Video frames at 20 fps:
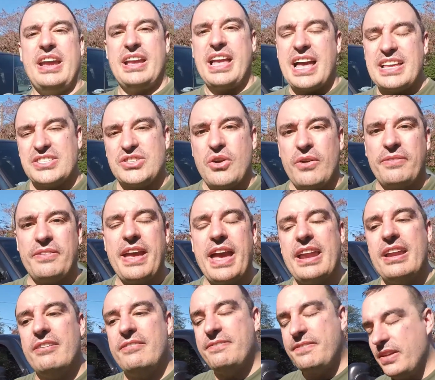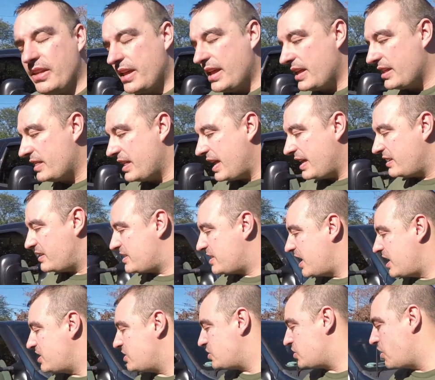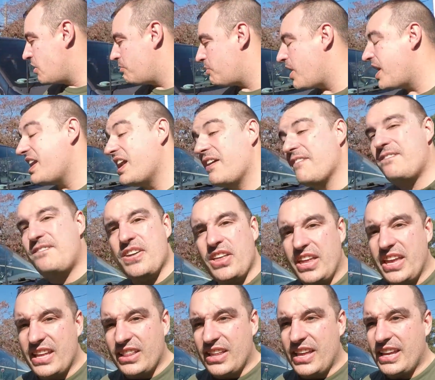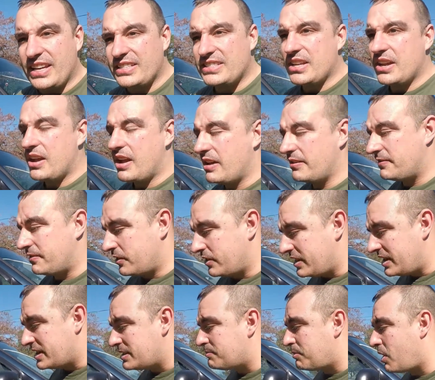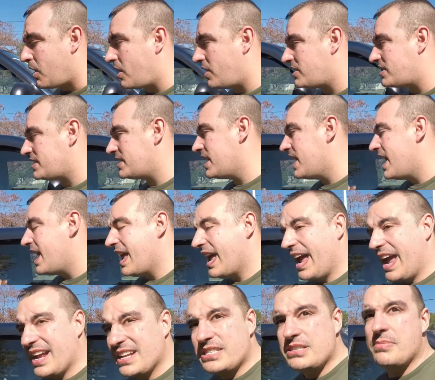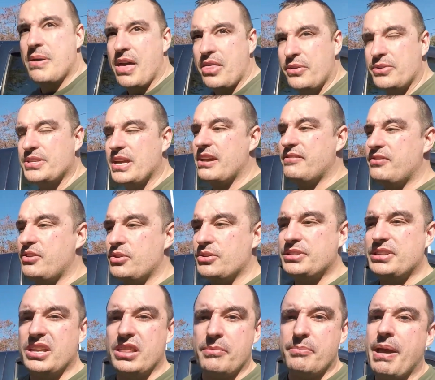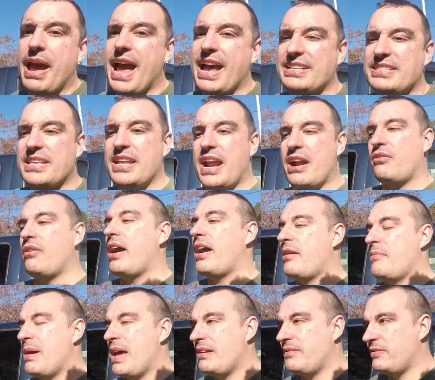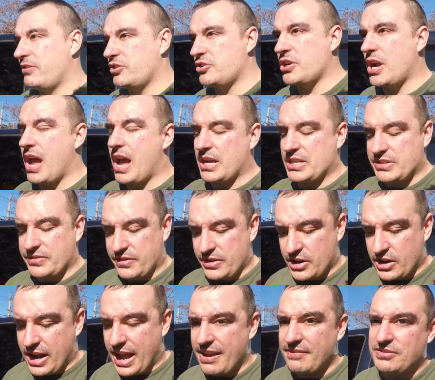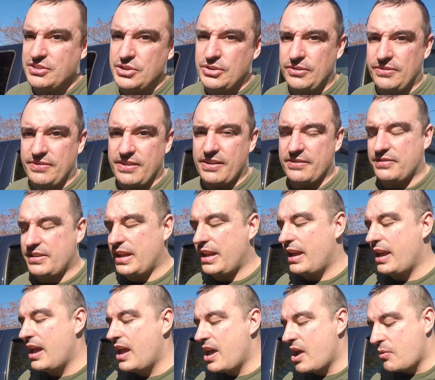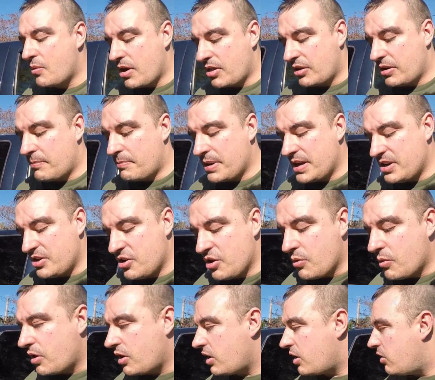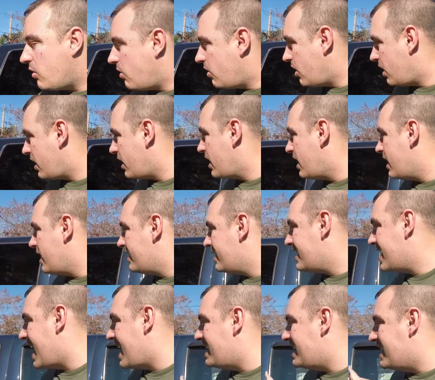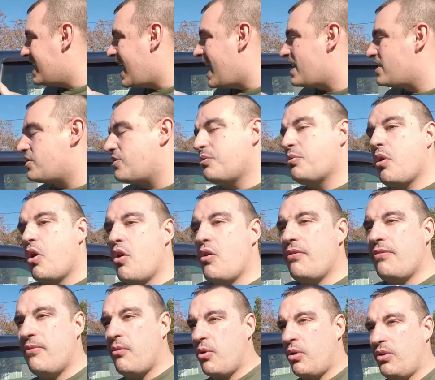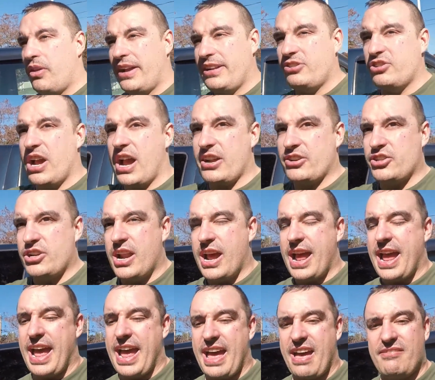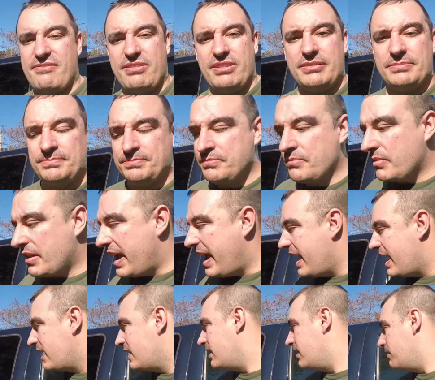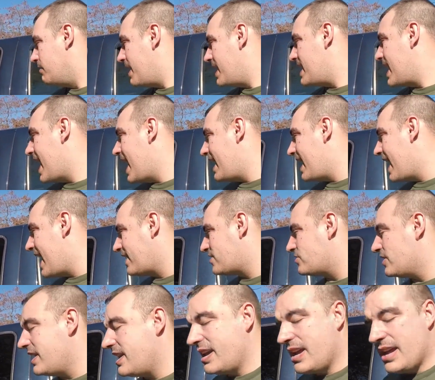Guys, don't forget affiliate... The sun's so bright. Affiliate links for these parts and some others I've used in the past that I recommend for shocks for your F250, whether it be newer or the 99 through 04 like Josh and I have, and my dad actually.